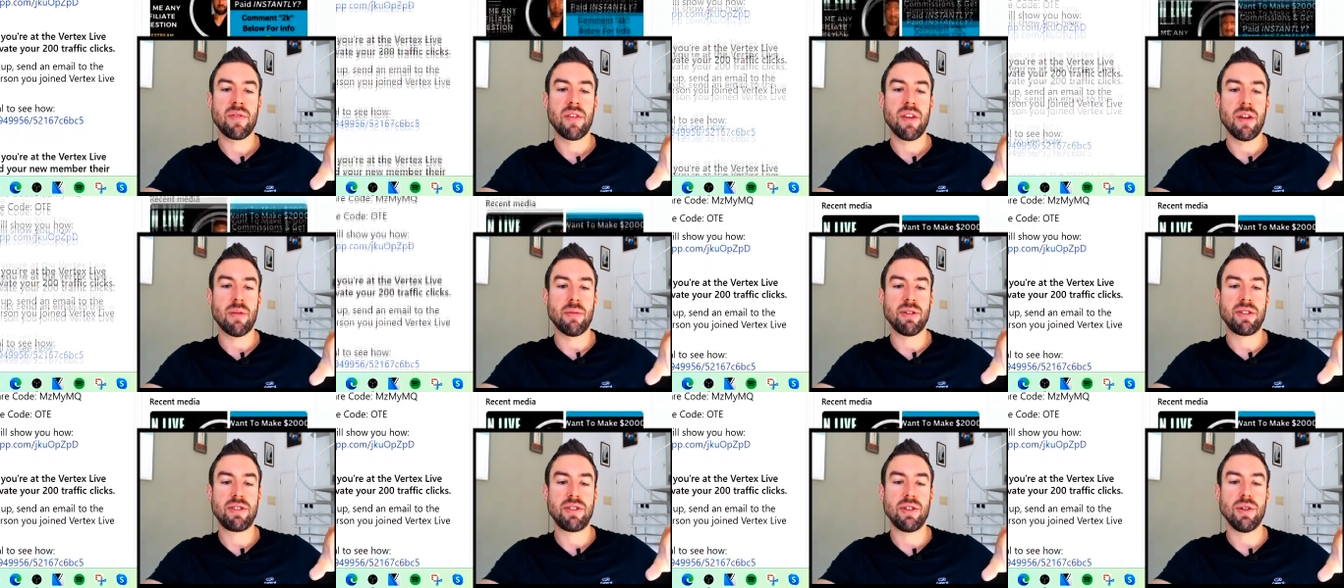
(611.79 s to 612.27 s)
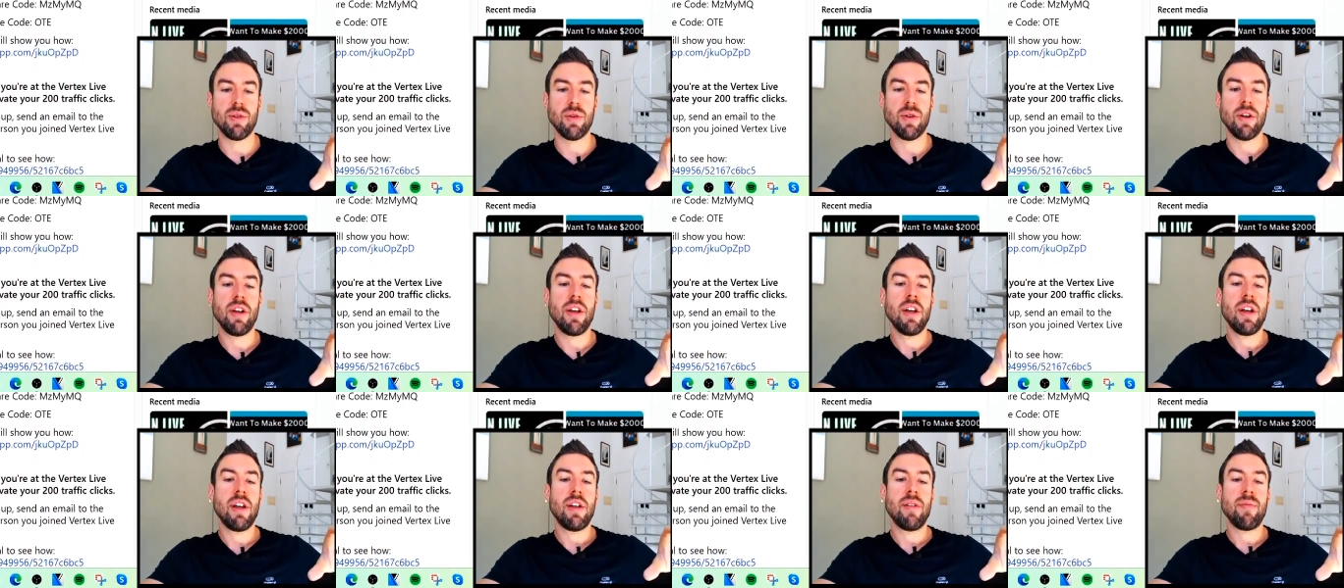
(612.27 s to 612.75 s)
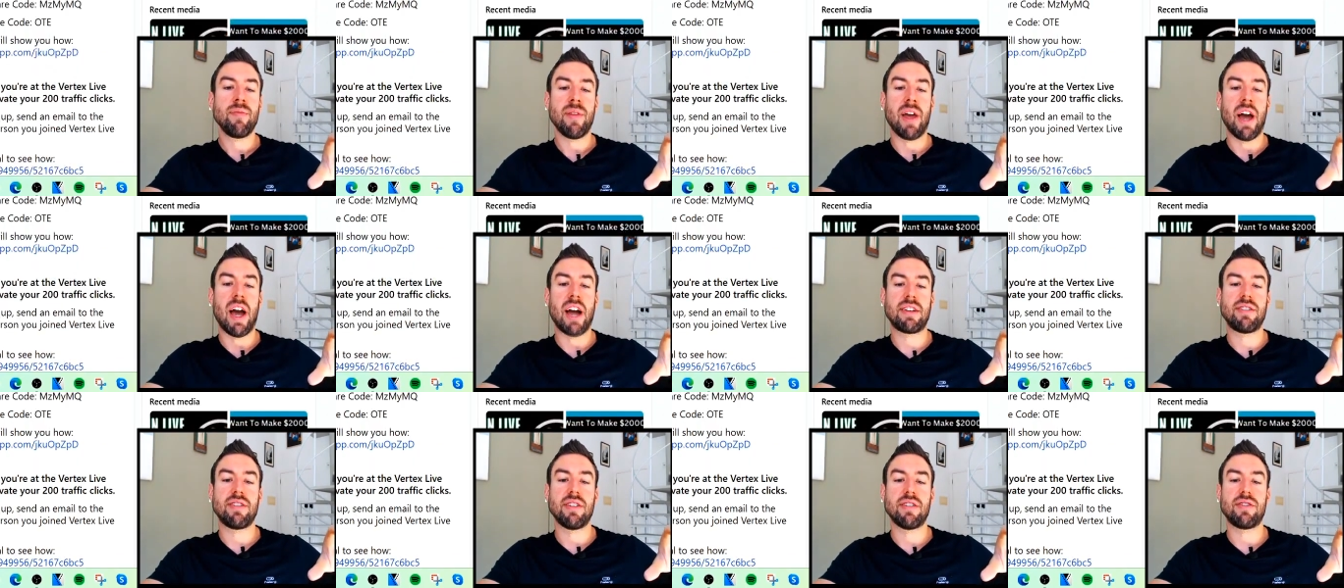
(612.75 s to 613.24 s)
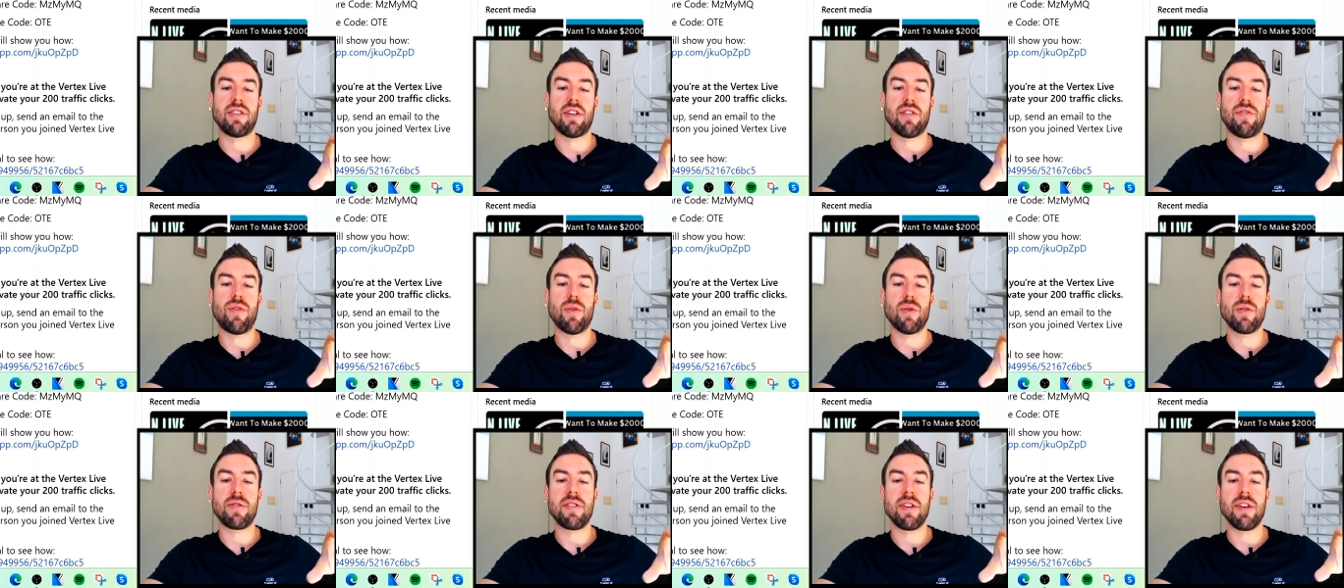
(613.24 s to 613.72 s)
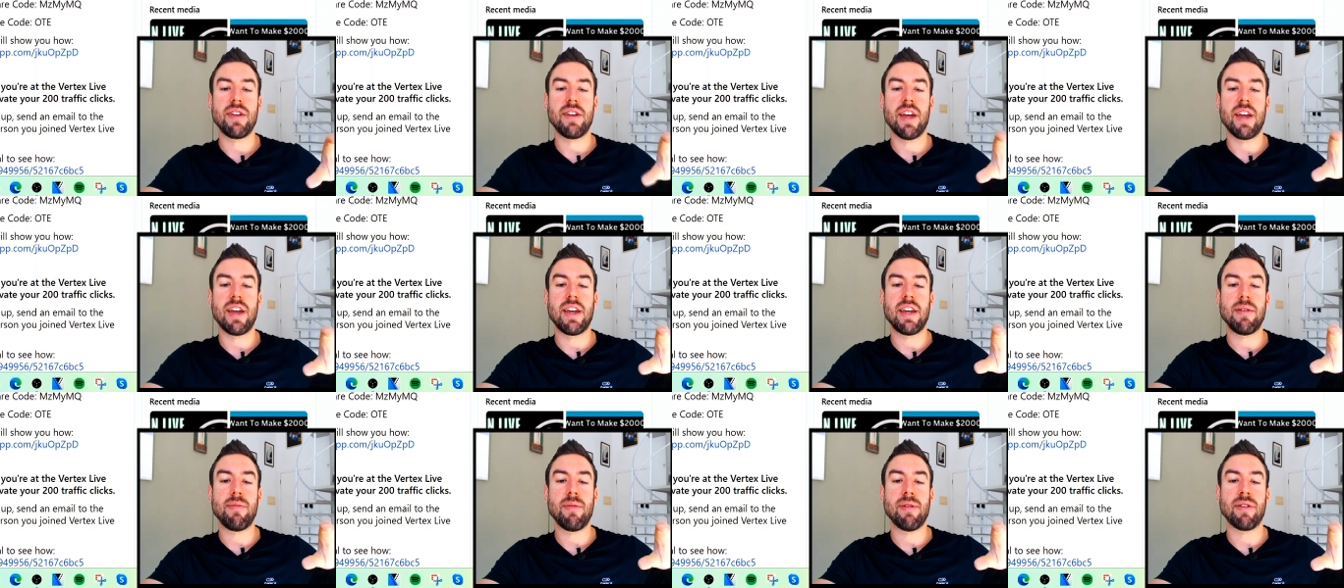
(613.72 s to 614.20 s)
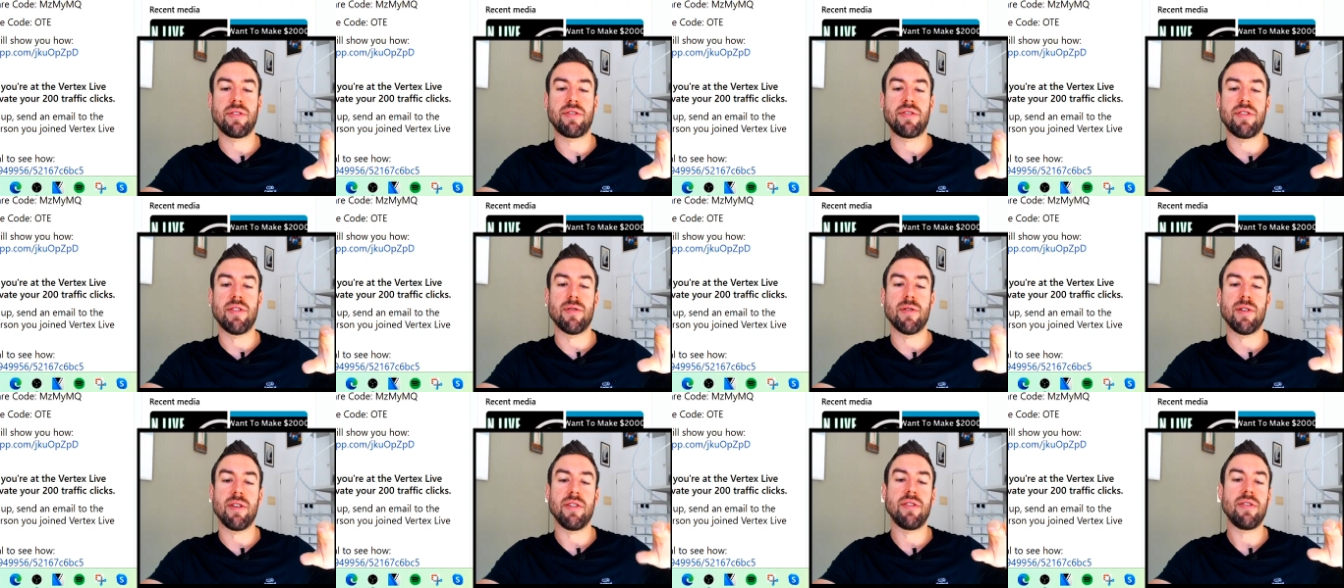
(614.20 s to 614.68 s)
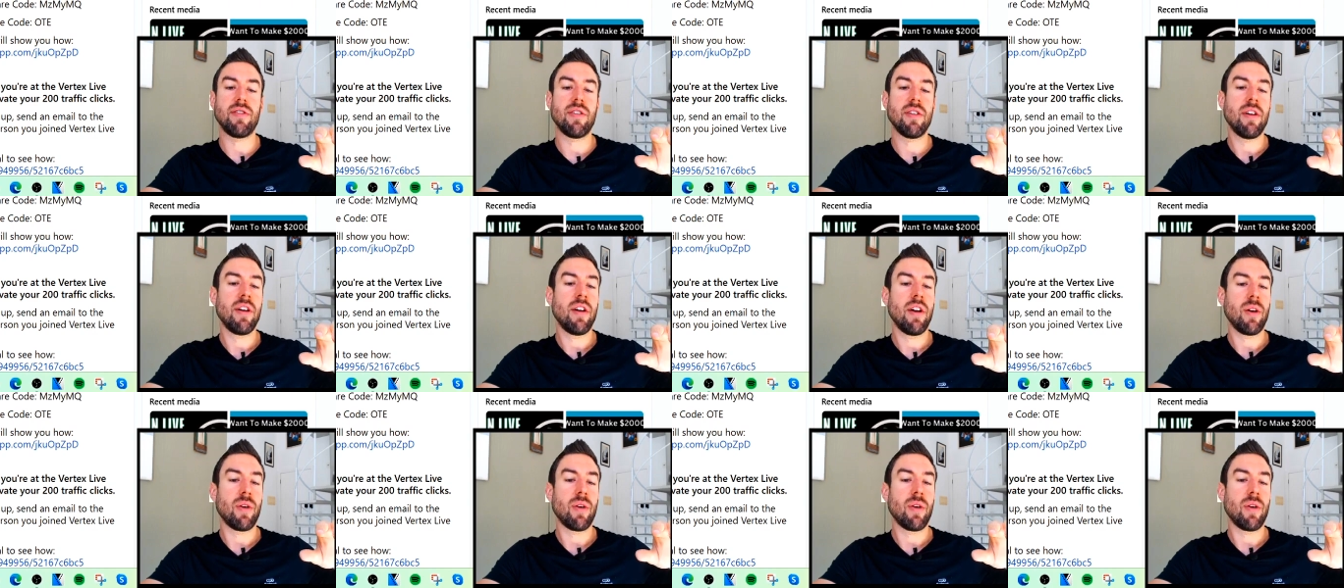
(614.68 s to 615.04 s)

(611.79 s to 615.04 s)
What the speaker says: Number two, access our 14-day email series.